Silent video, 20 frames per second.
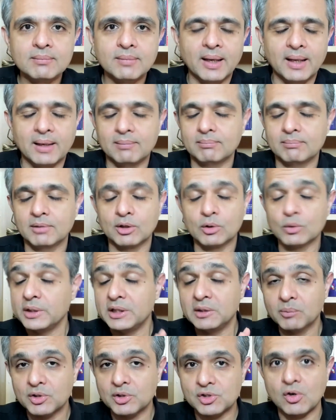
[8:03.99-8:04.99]
and the
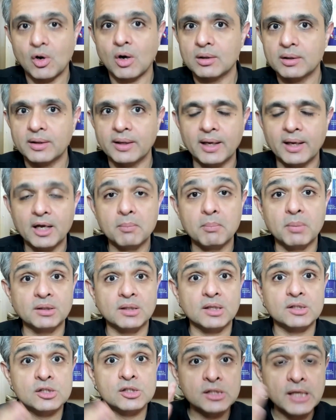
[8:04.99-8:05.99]
queen was not there, but
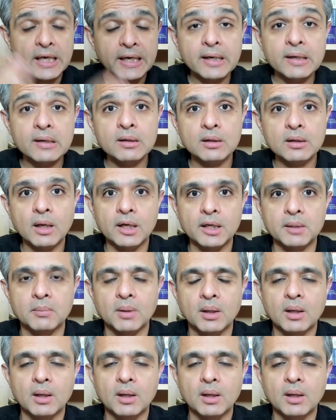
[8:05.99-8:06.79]
the second time